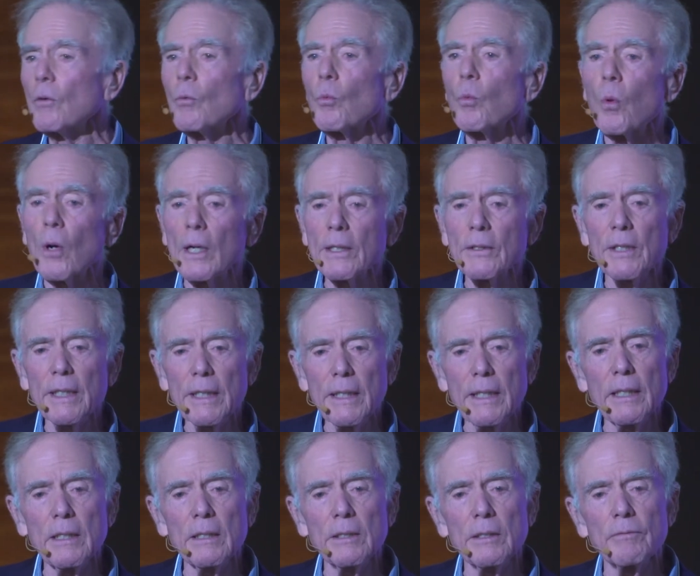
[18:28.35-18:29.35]
What
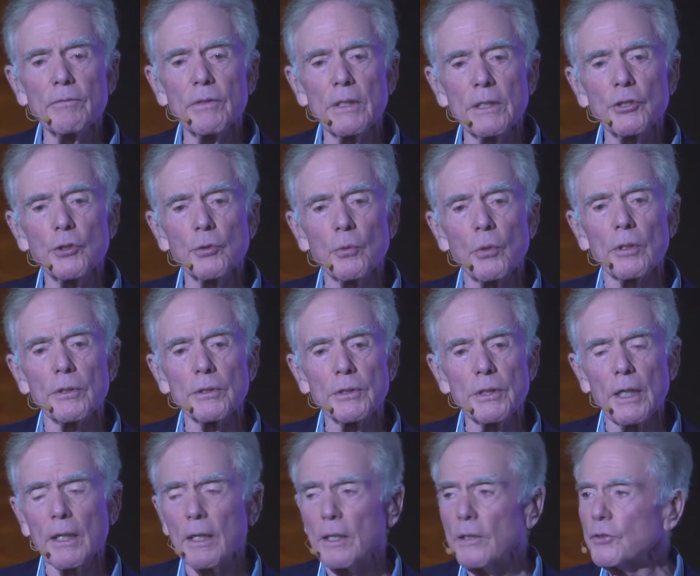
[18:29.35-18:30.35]
the individual
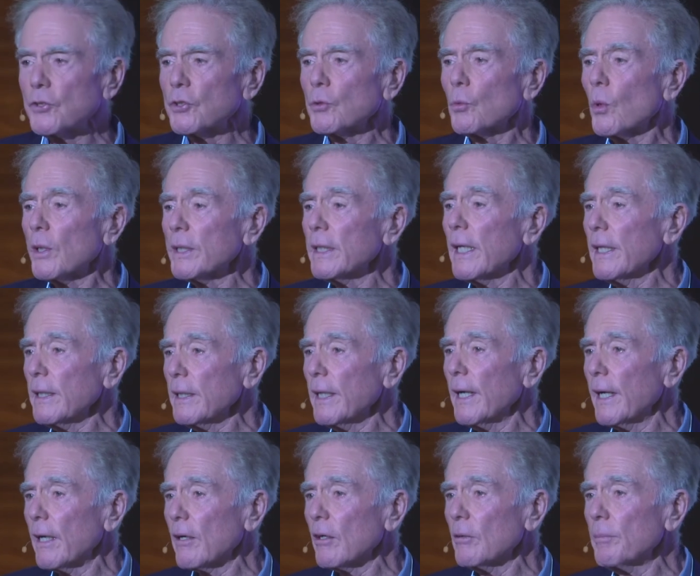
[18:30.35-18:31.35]
does, what they
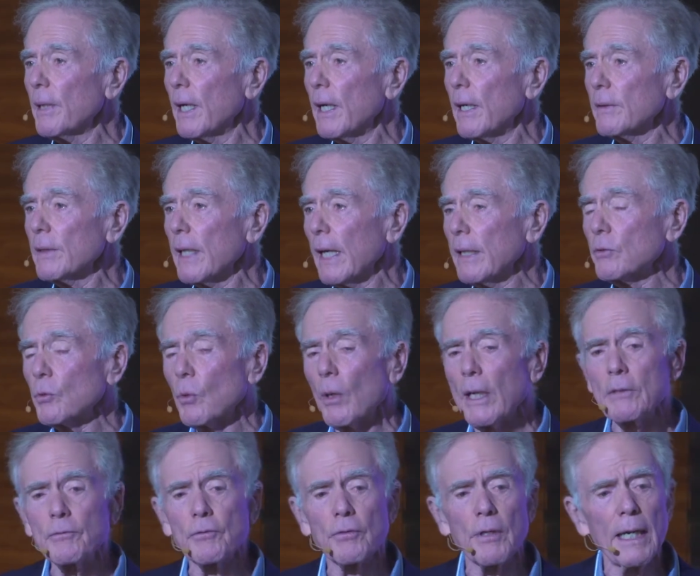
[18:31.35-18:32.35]
care about. And
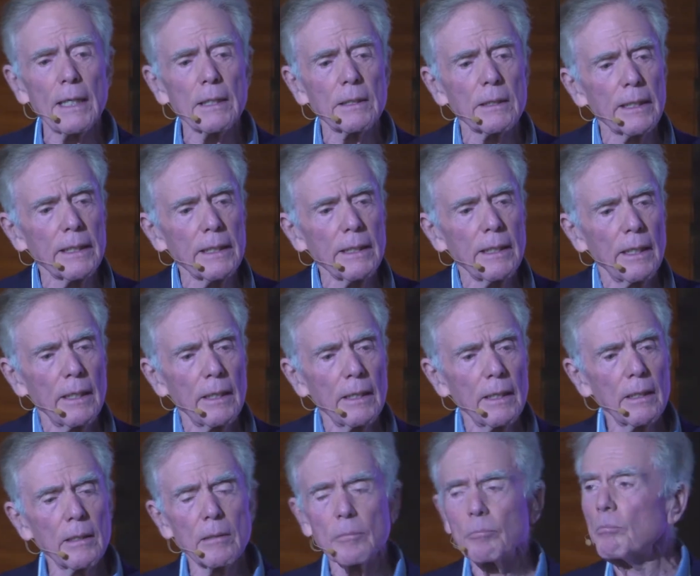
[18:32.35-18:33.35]
quite frankly,
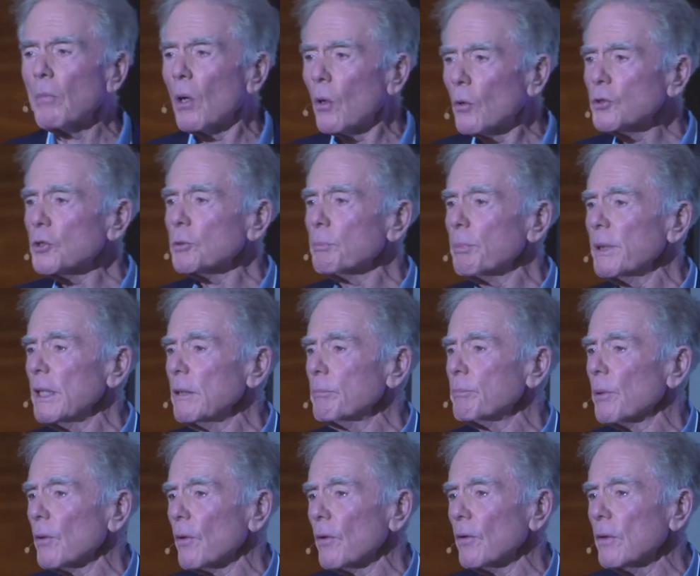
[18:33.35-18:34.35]
most
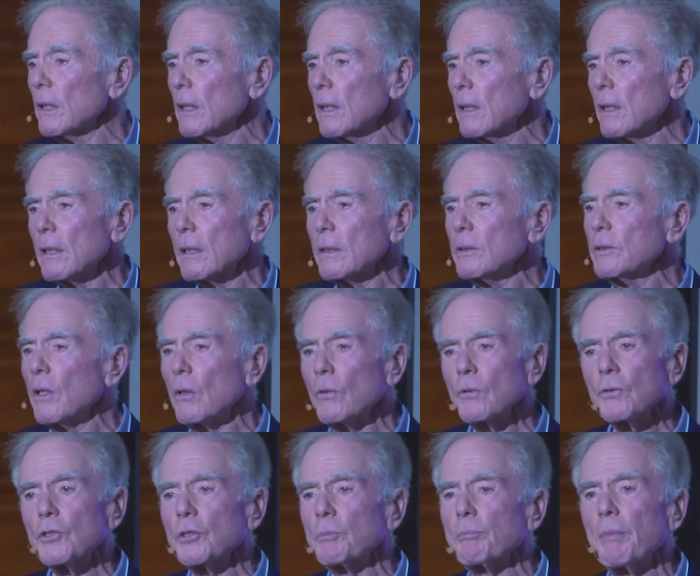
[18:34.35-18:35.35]
people
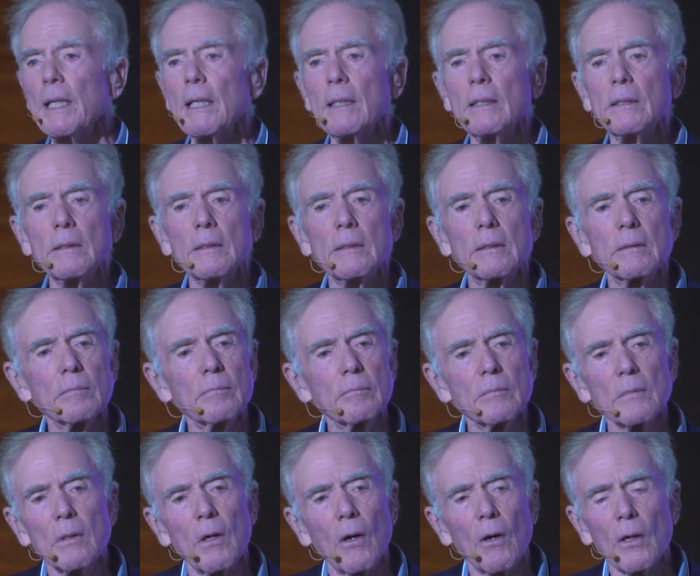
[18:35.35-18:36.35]
don't spend
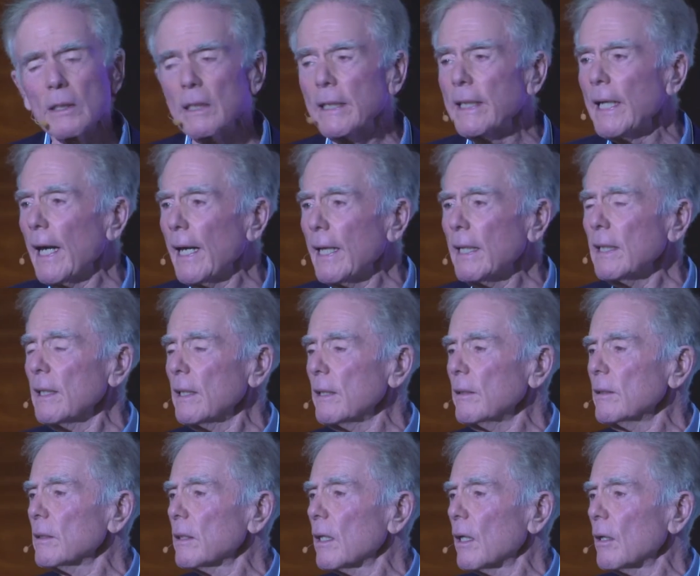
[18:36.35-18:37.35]
hardly
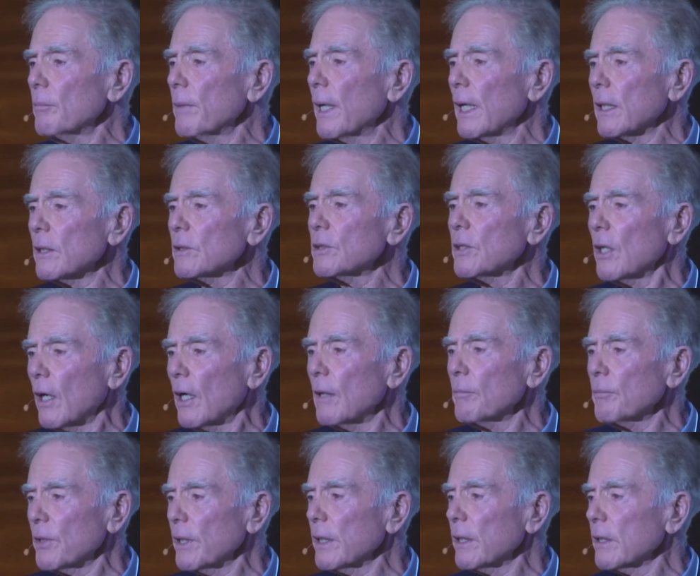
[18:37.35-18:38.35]
any amount of
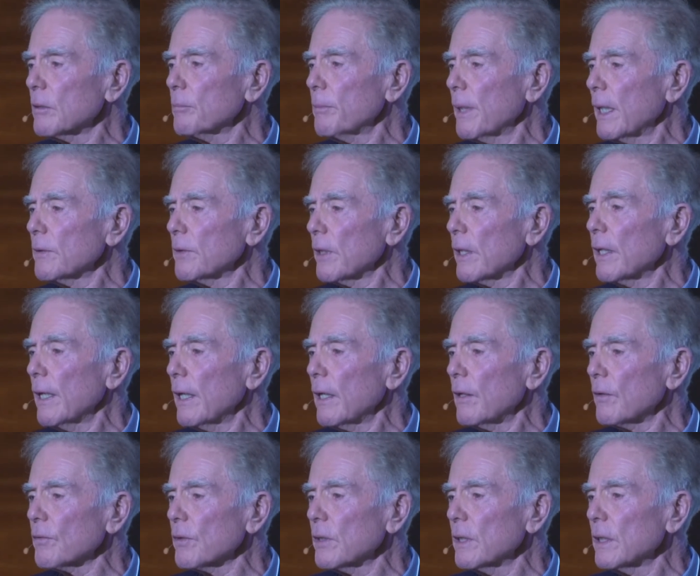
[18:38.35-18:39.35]
time thinking about their
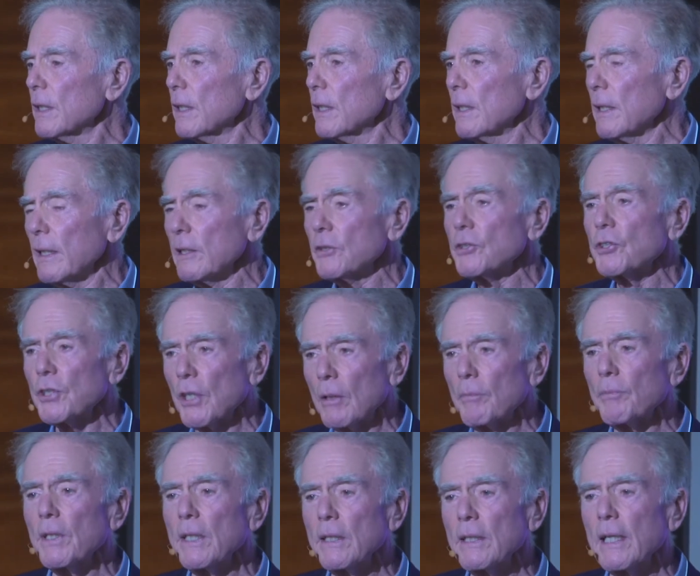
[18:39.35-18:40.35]
health. It's
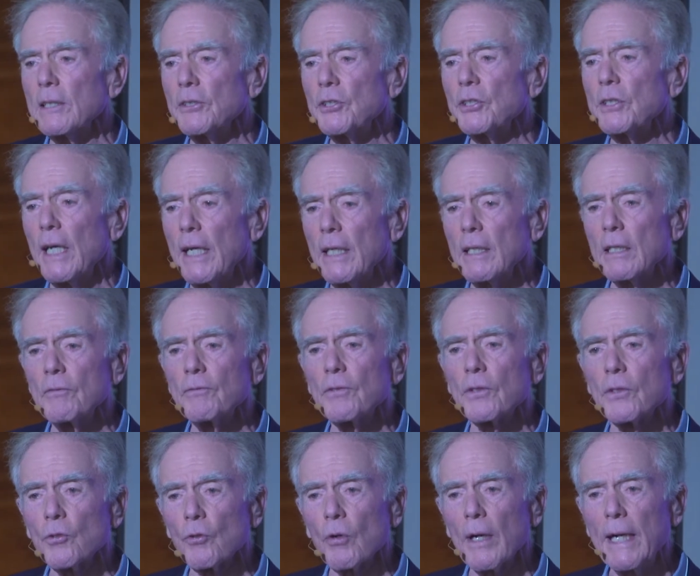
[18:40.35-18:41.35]
something that's taken
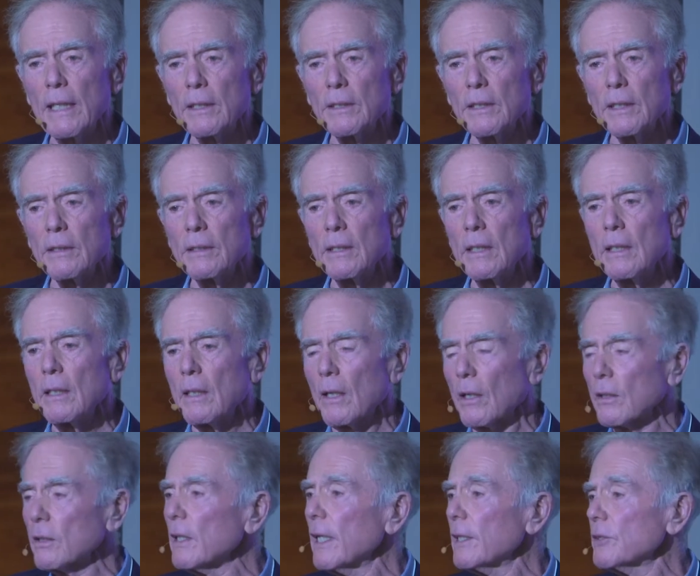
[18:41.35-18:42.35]
for granted
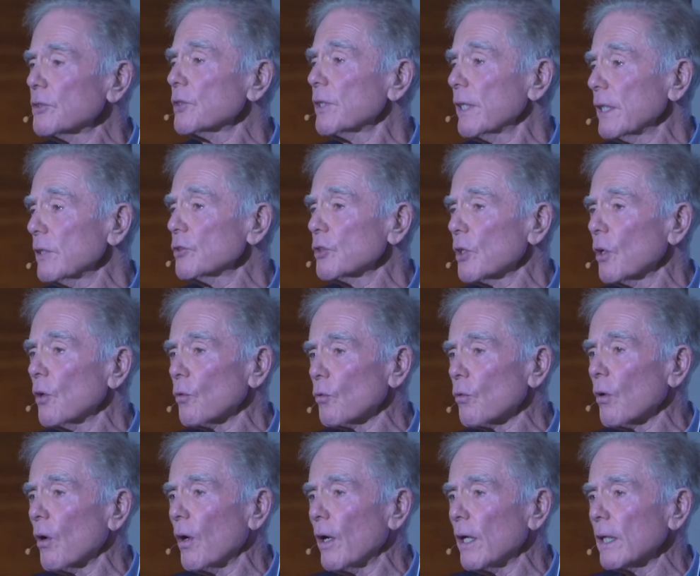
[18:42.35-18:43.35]
unless things go
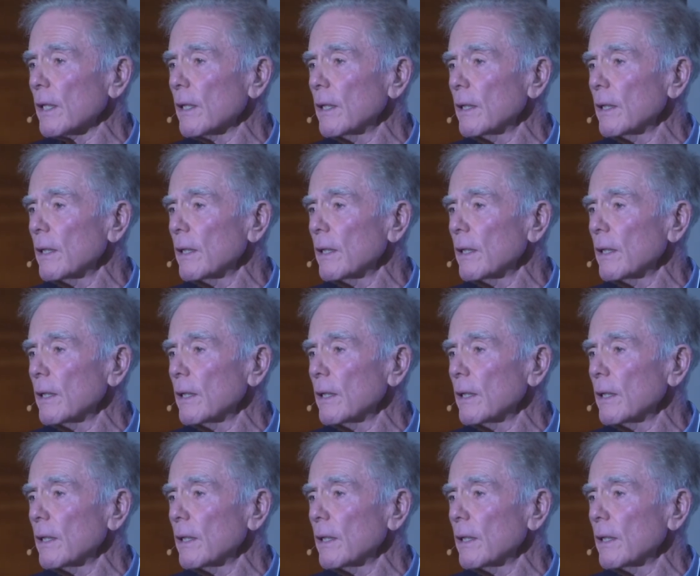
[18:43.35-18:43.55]
wrong.